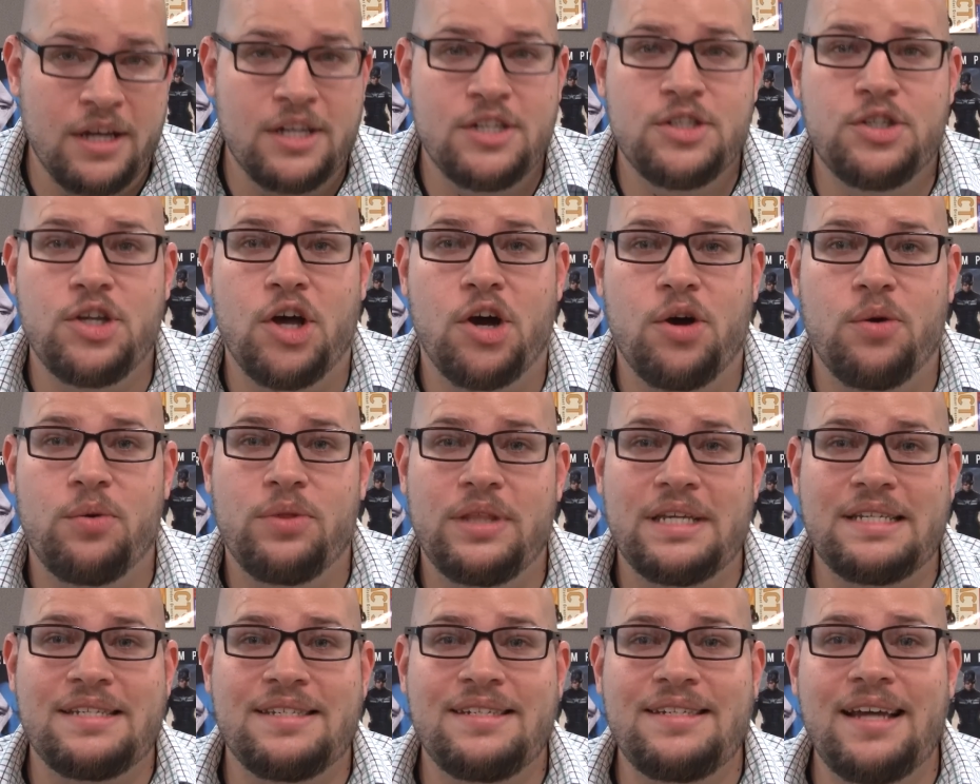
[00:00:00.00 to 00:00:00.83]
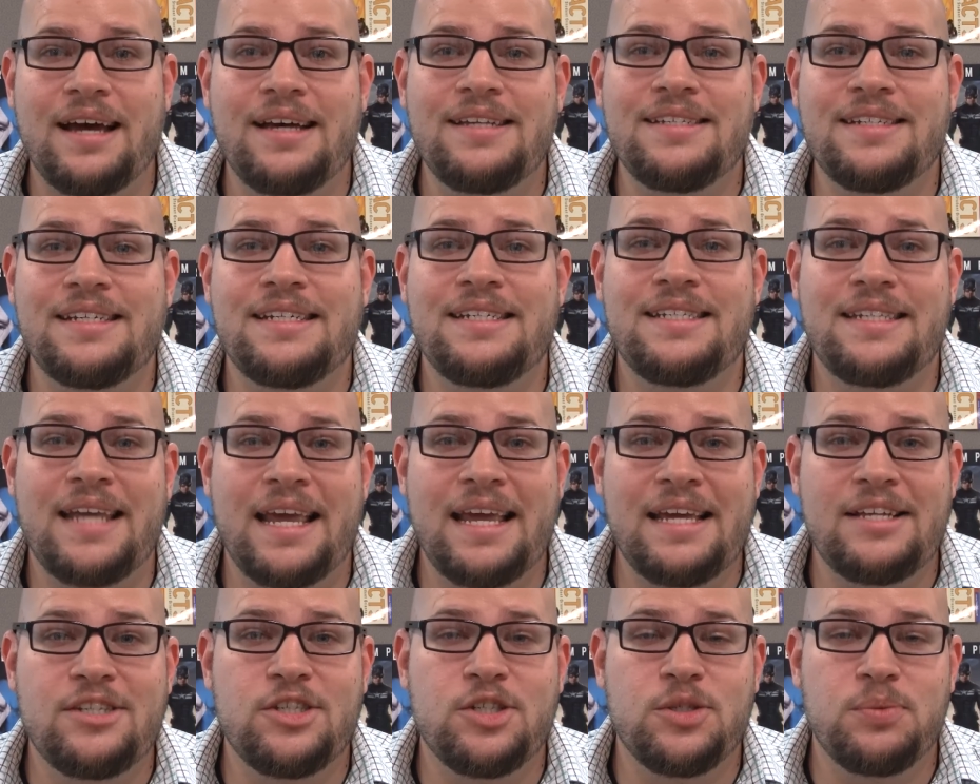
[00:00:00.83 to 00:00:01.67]
So this does
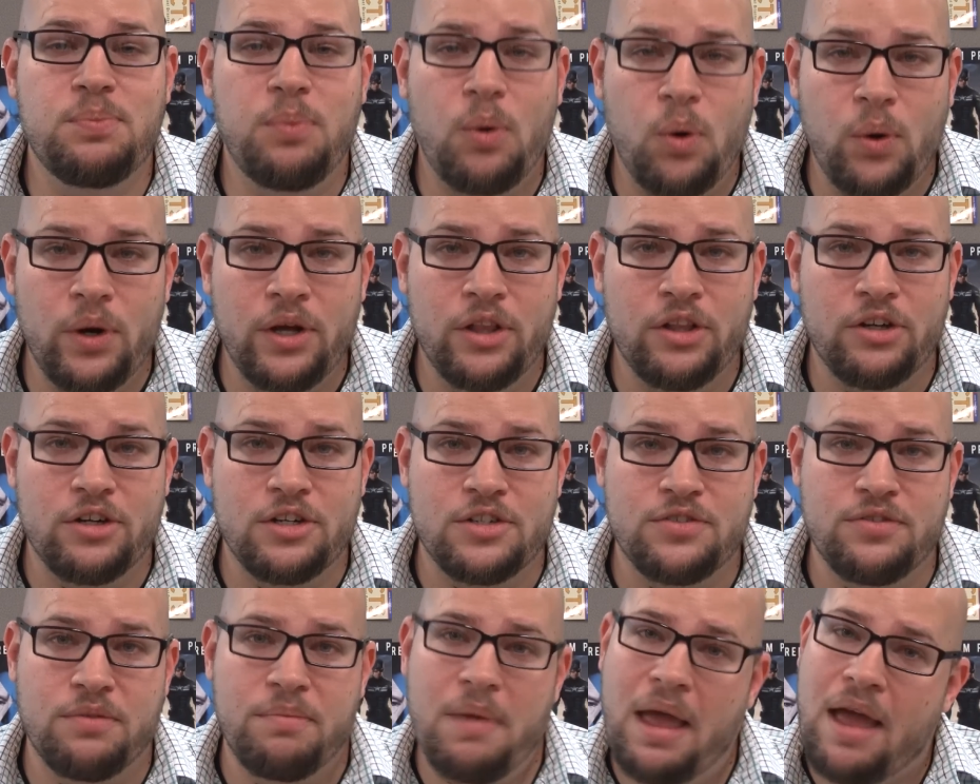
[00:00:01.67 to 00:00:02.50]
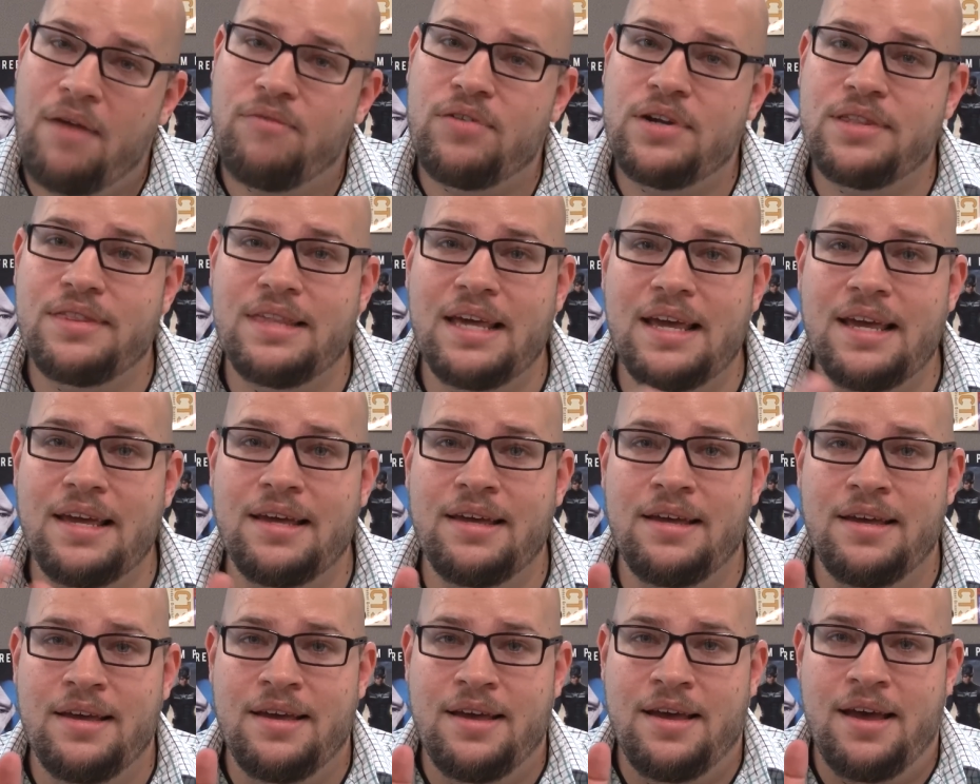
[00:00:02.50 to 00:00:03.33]
contain spoilers from
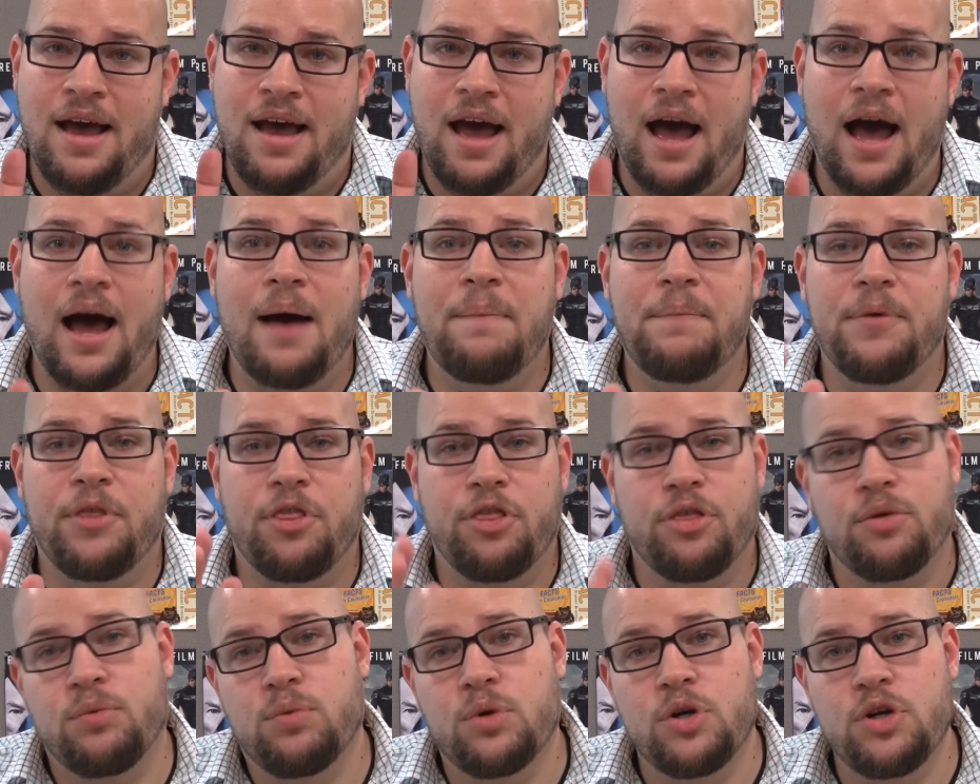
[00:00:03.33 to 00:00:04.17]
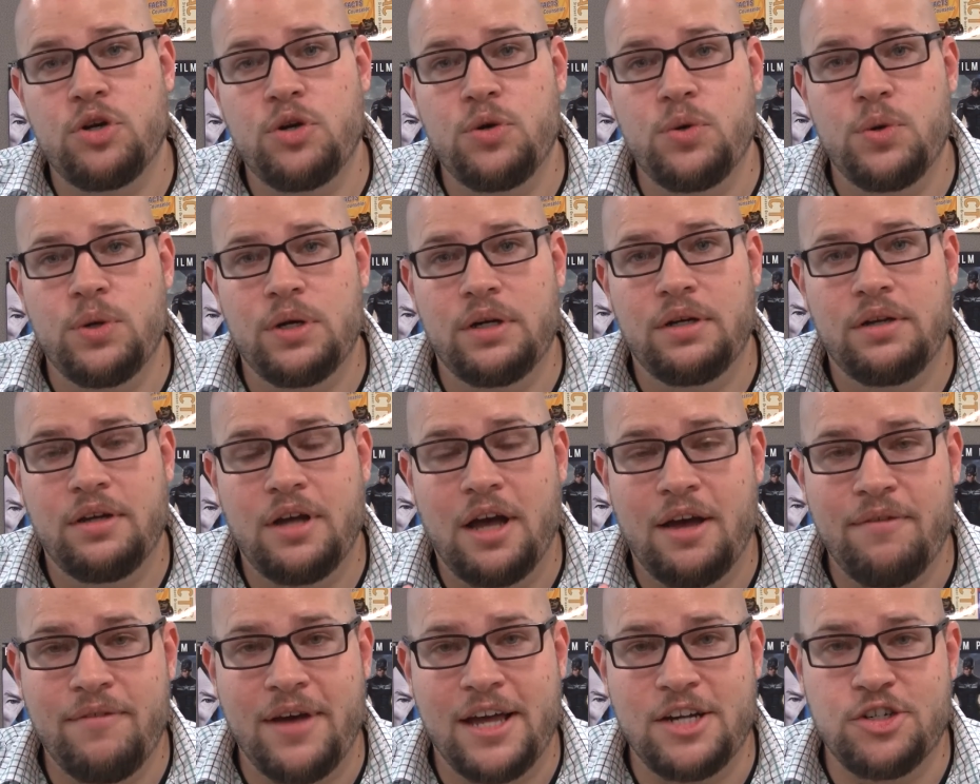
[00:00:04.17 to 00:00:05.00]
everything up through
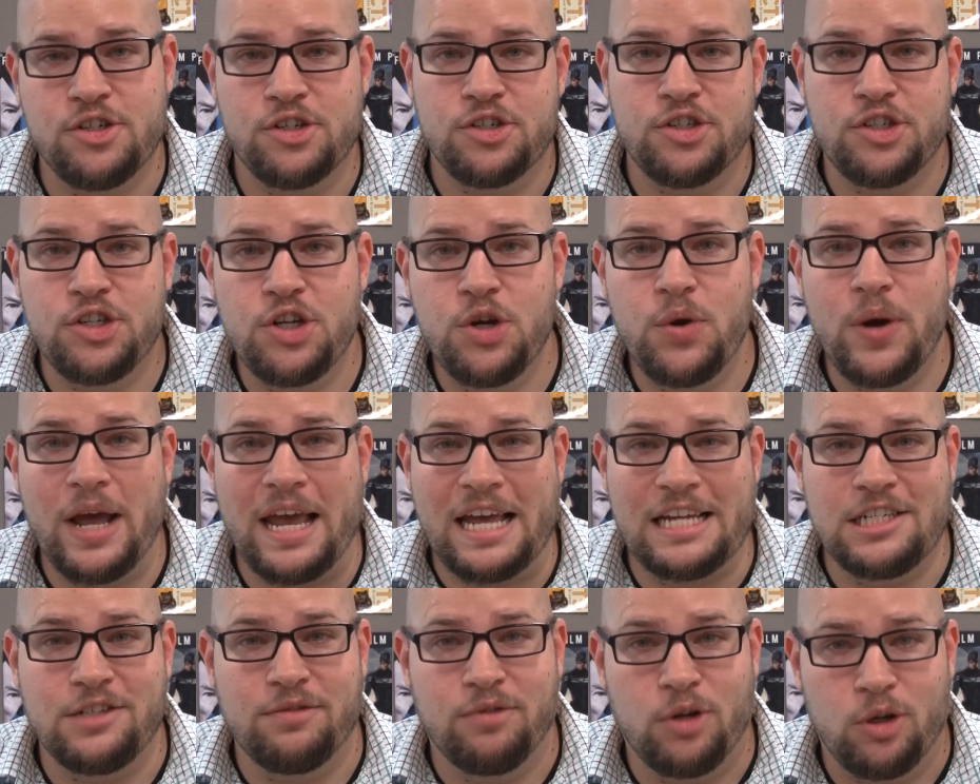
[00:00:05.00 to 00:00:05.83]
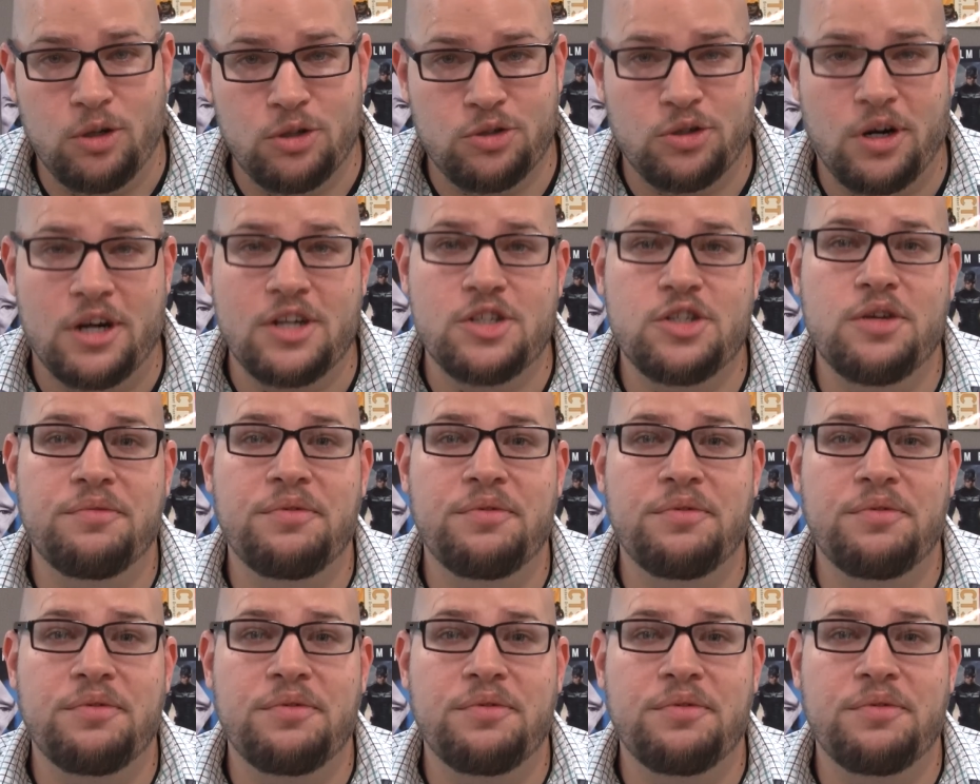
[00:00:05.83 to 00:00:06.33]
Avengers 2 Age of Ultron.